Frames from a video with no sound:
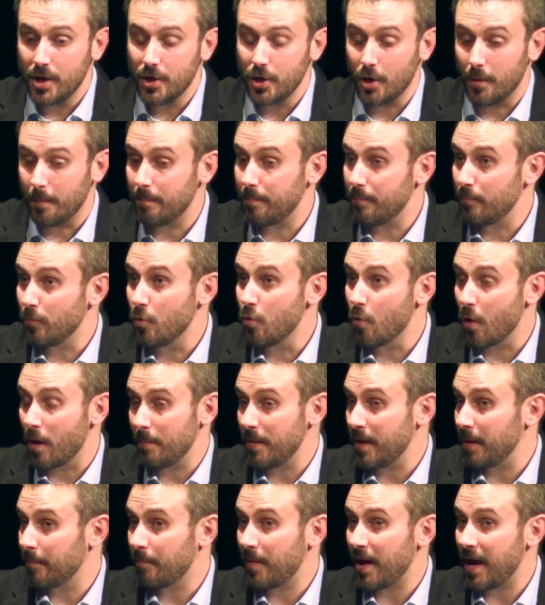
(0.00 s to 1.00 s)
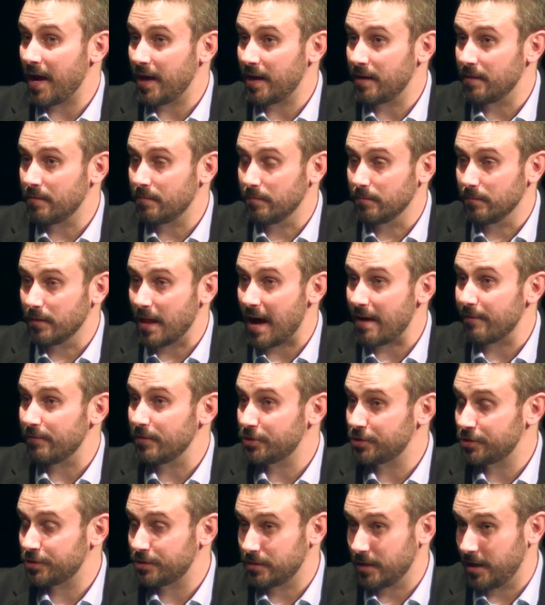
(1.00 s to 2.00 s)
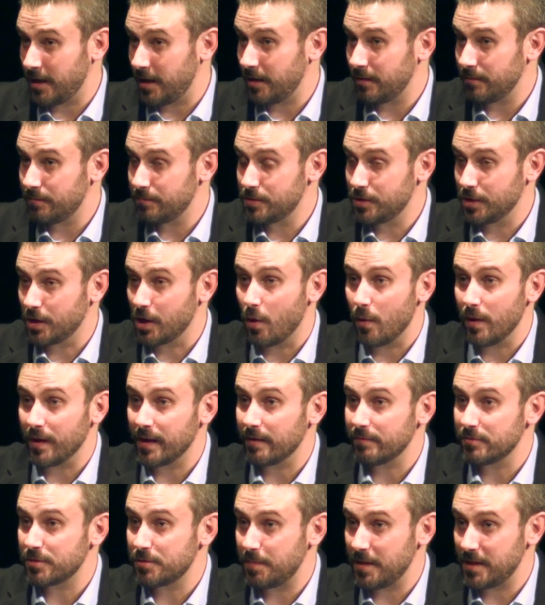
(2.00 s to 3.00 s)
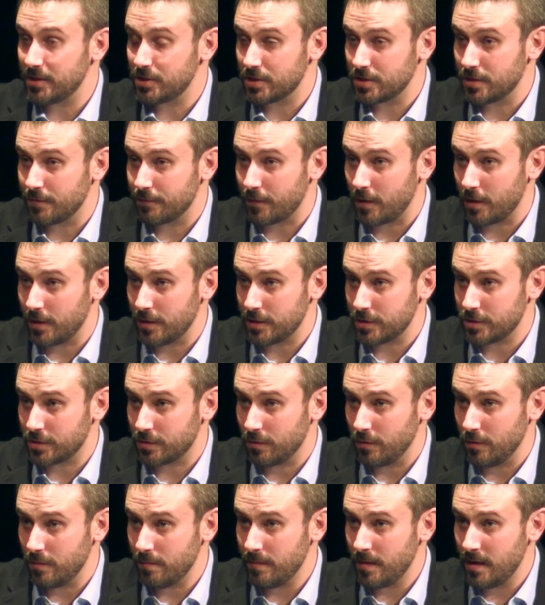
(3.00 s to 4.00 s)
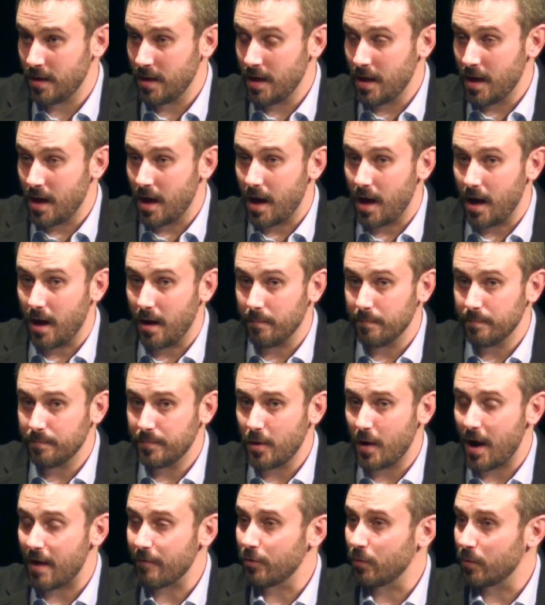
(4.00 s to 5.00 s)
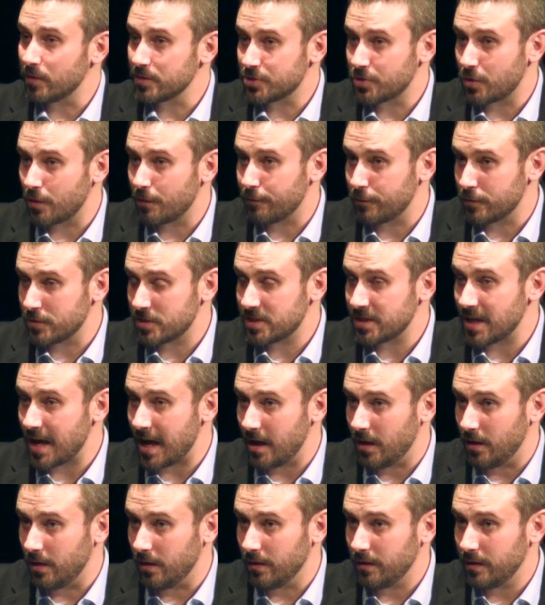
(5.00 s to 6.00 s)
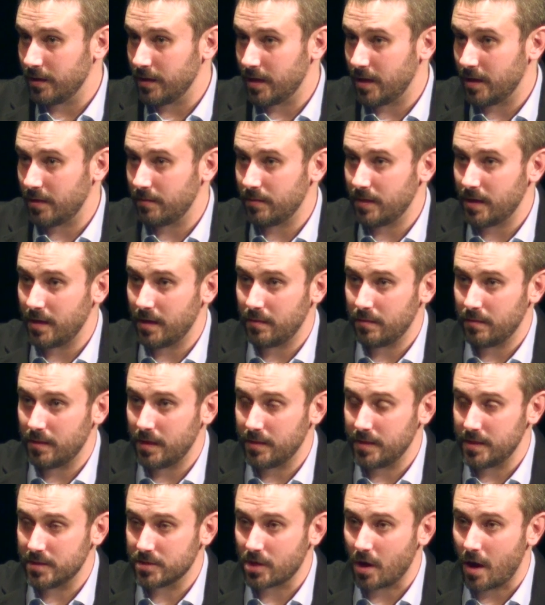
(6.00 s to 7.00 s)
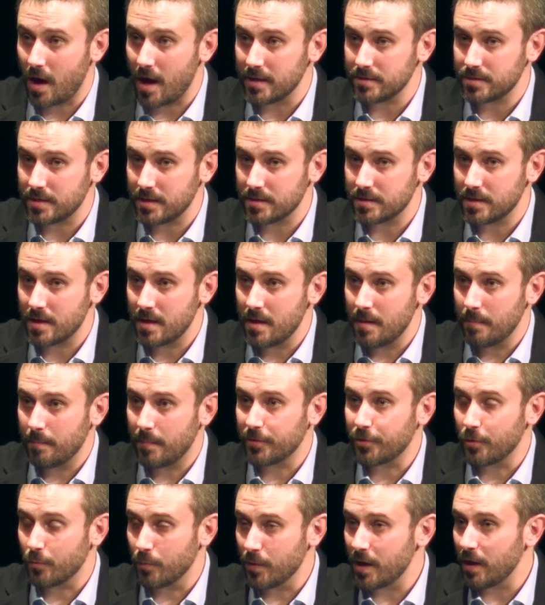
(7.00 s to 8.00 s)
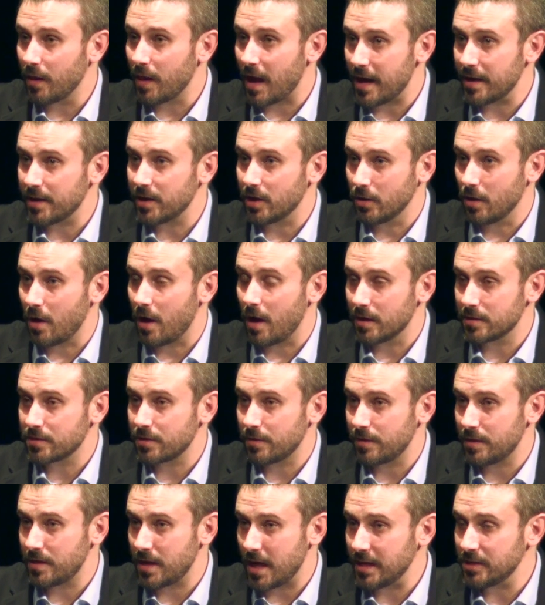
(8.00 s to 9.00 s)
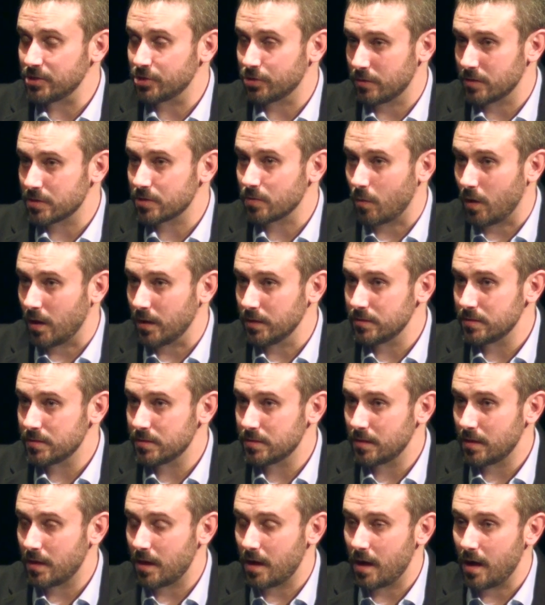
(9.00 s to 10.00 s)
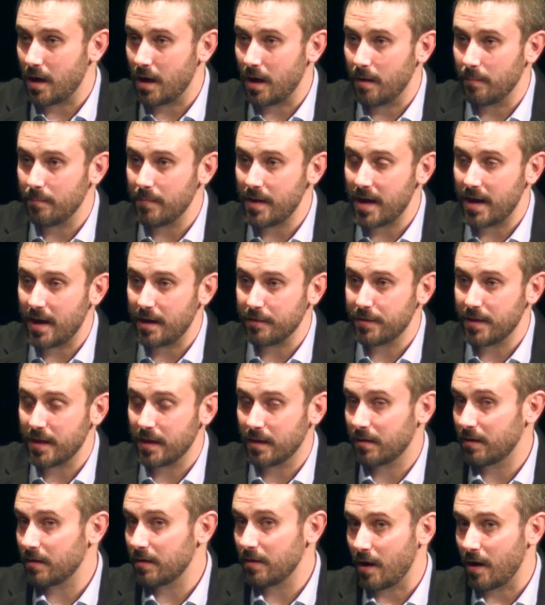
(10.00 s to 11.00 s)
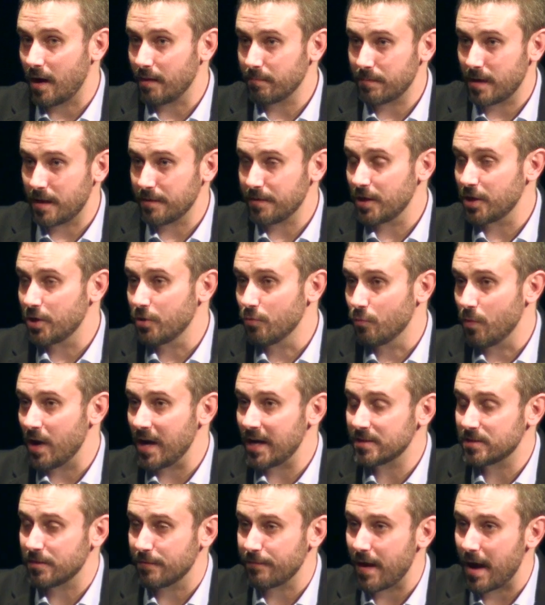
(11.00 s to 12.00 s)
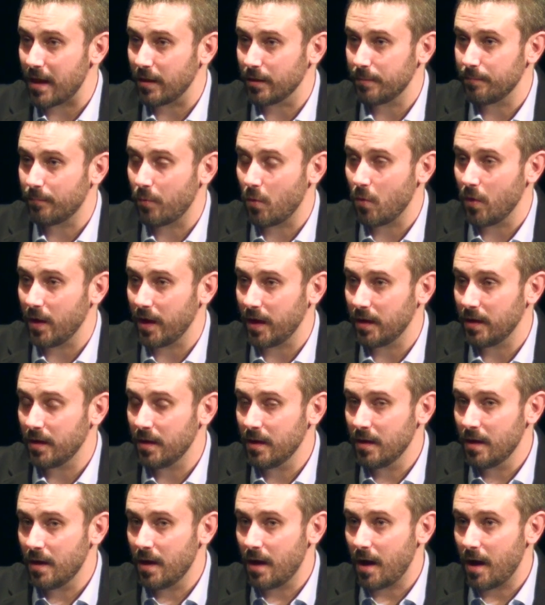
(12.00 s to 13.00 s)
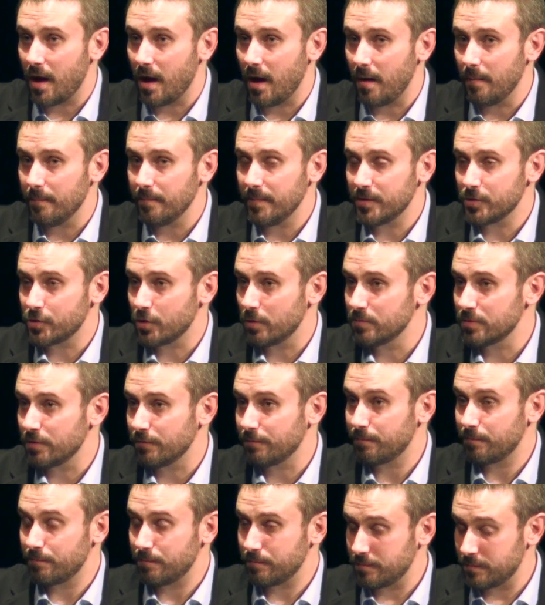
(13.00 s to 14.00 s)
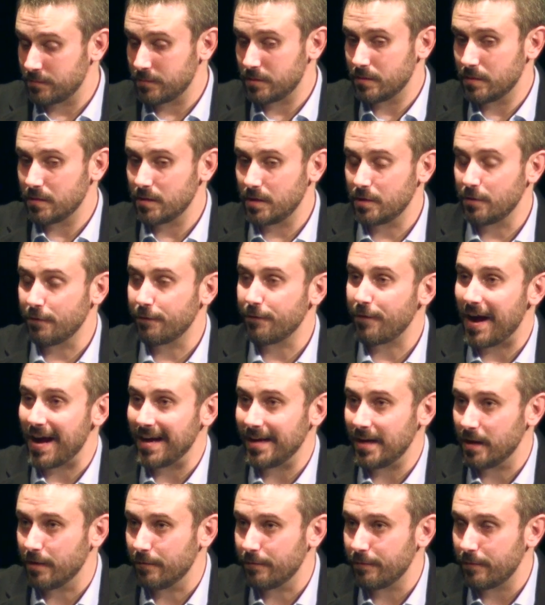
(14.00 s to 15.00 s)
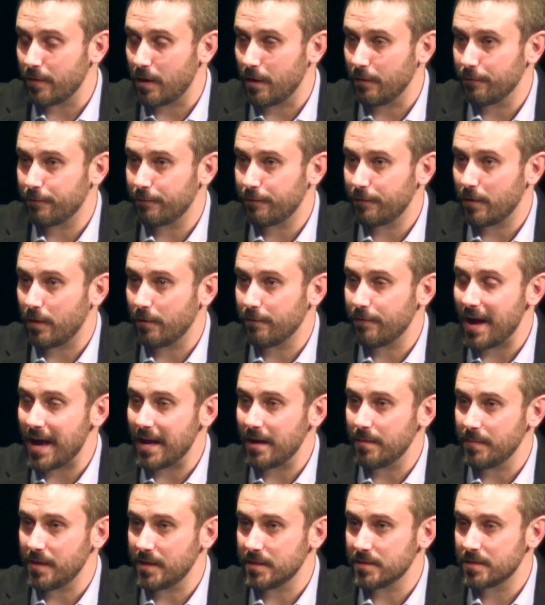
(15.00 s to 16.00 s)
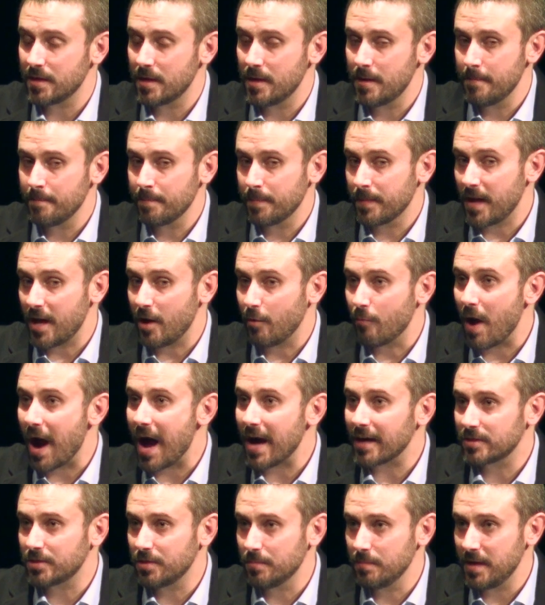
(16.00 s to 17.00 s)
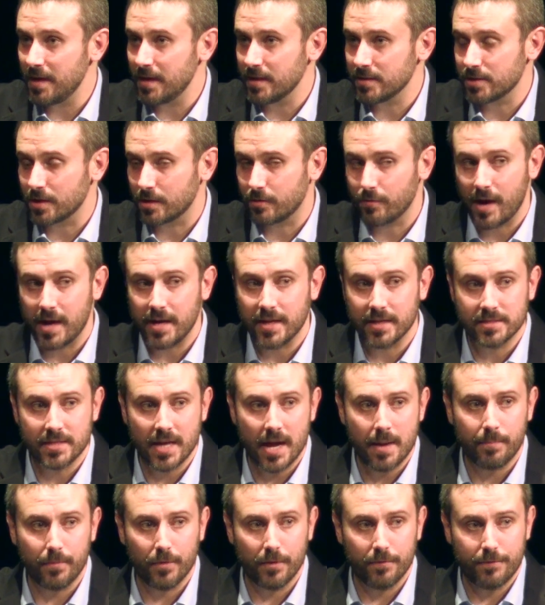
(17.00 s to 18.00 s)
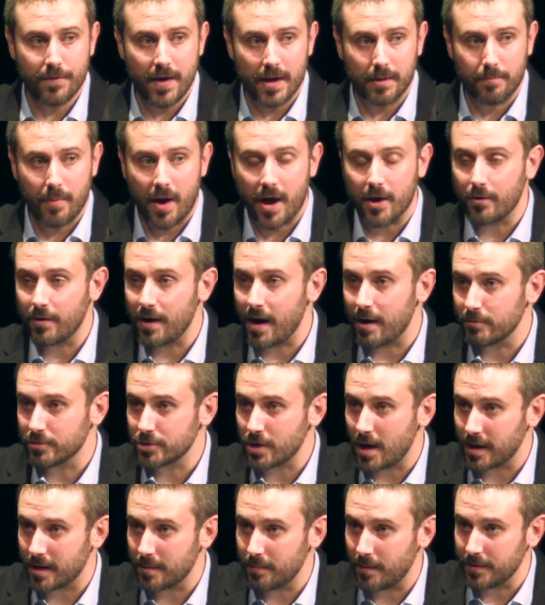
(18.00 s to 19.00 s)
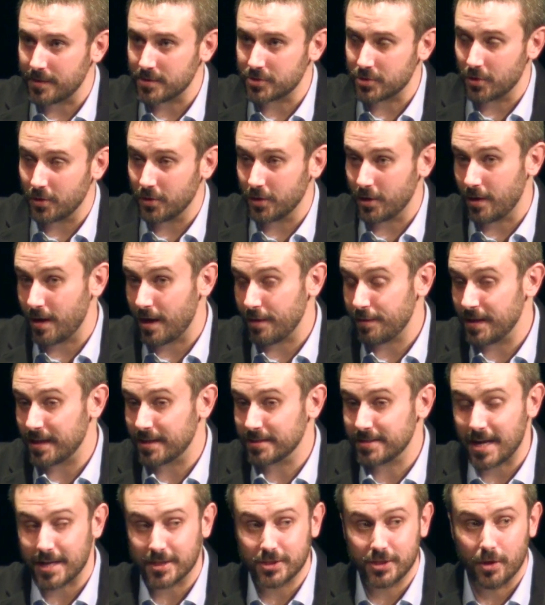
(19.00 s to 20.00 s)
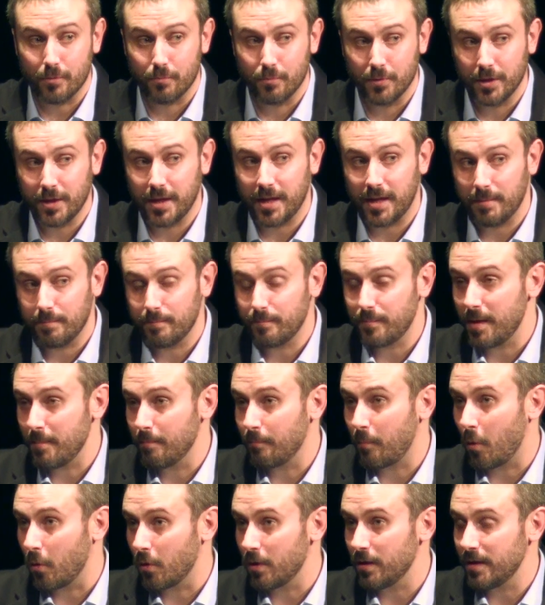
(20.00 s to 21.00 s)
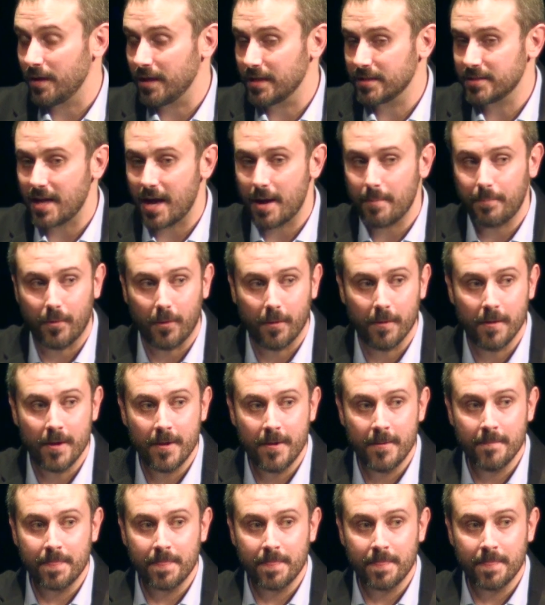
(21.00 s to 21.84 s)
You know, who are being paid lavishly to go and give speeches in front of this group. Um, you know, everyone's sort of for sale in, in, in these causes, but the real ideologues are the dangerous ones. Um, and I think, know, I, I think you raise a valid point um, in terms of the defining of, of, of enemies. Iraq, to me, is a great example. In fact, Badr and I were talking about this earlier, and I think it's actually a really important example.